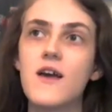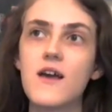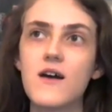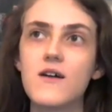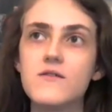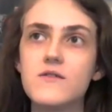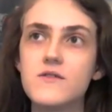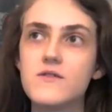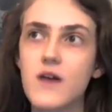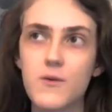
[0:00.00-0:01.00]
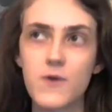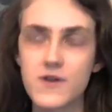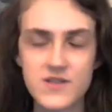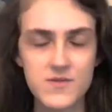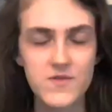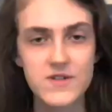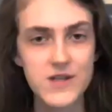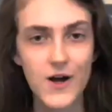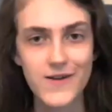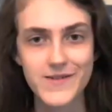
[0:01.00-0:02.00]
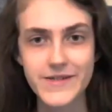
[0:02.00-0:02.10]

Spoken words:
and I watched some of his talks,